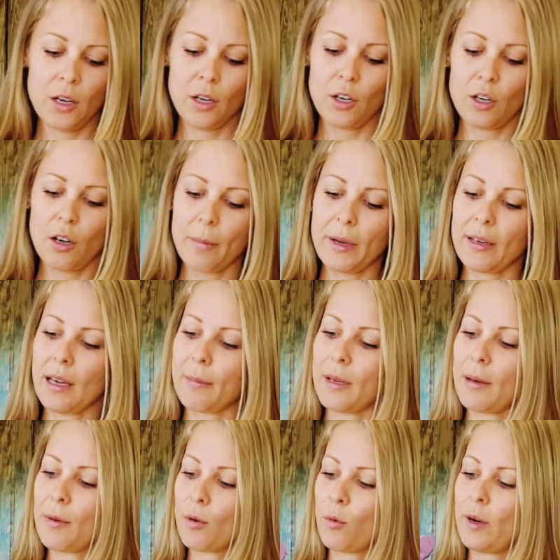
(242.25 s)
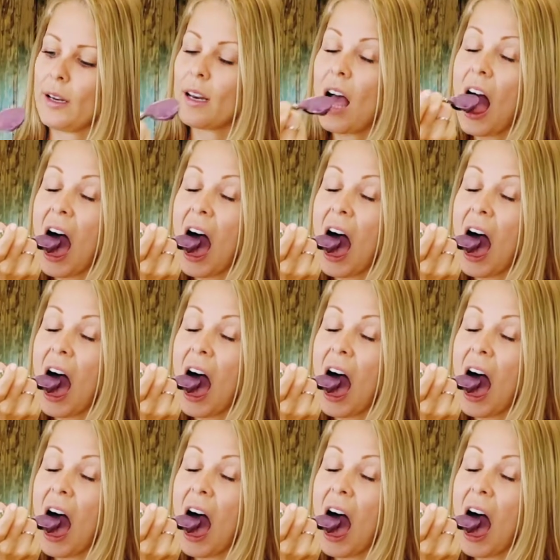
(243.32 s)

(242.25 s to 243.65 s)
You know, I may not be able to wait.